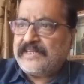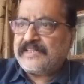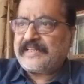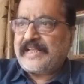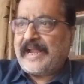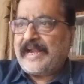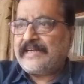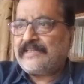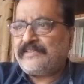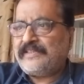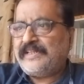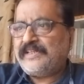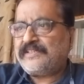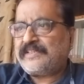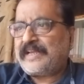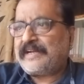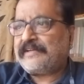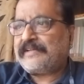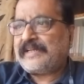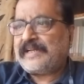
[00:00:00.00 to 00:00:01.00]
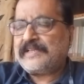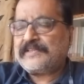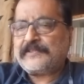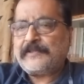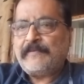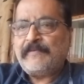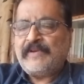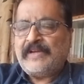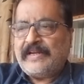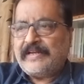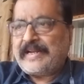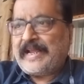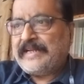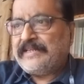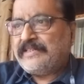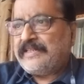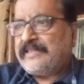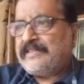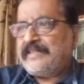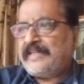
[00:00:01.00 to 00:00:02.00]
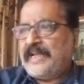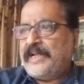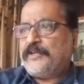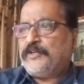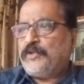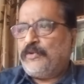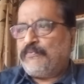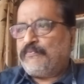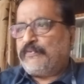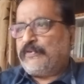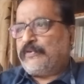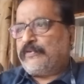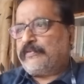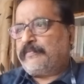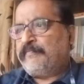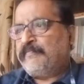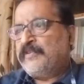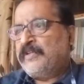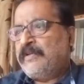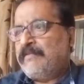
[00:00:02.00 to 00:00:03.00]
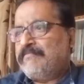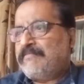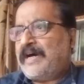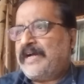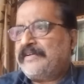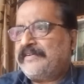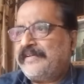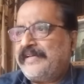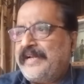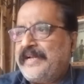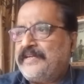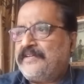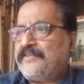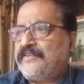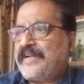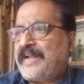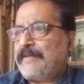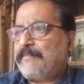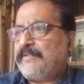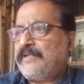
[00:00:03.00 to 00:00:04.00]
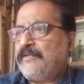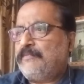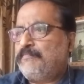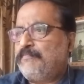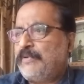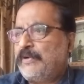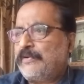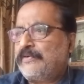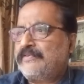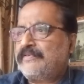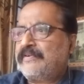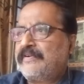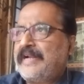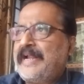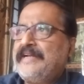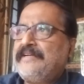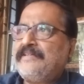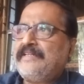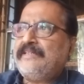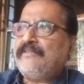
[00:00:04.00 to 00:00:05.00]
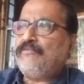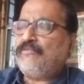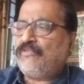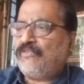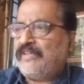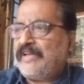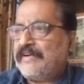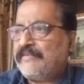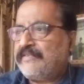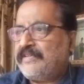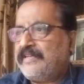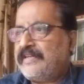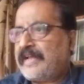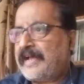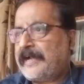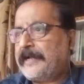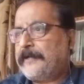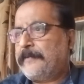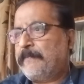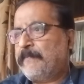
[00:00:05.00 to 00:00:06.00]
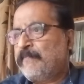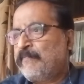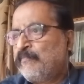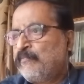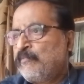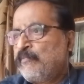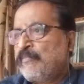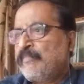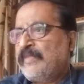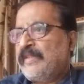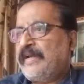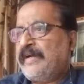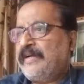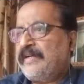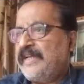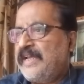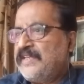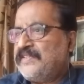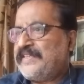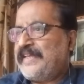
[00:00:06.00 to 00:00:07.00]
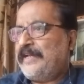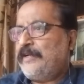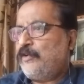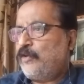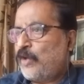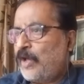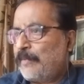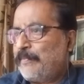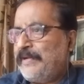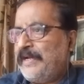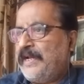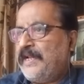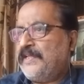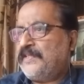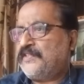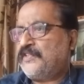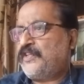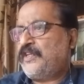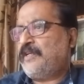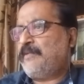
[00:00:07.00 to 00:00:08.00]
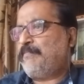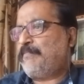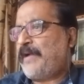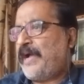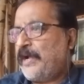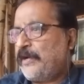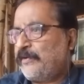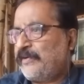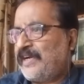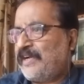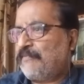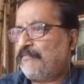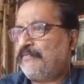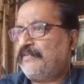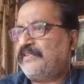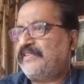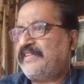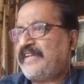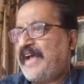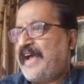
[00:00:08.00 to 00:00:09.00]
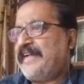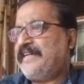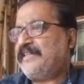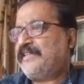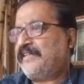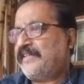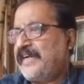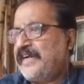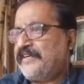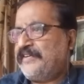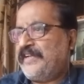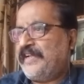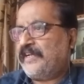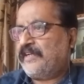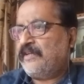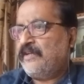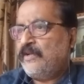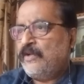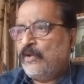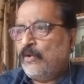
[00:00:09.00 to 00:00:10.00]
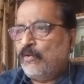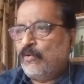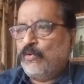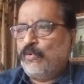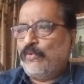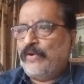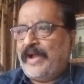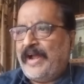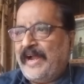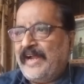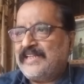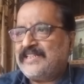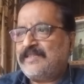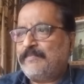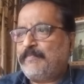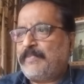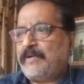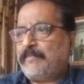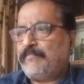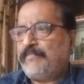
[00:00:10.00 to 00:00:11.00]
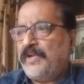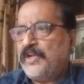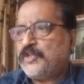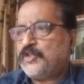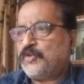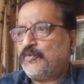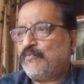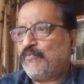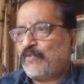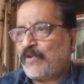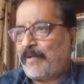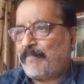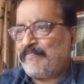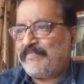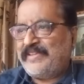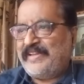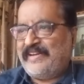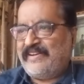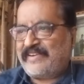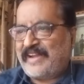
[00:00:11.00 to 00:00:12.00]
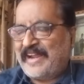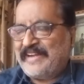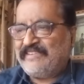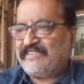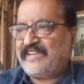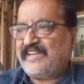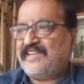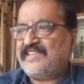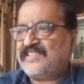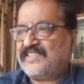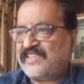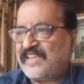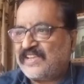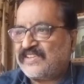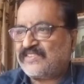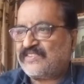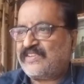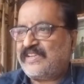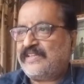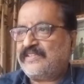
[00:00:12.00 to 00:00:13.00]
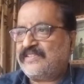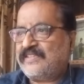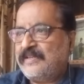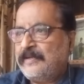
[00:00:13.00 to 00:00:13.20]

at the Circus, 1984. Margaret Drabble, born 1939, is a novelist, biographer, and critic who has published from the 1960s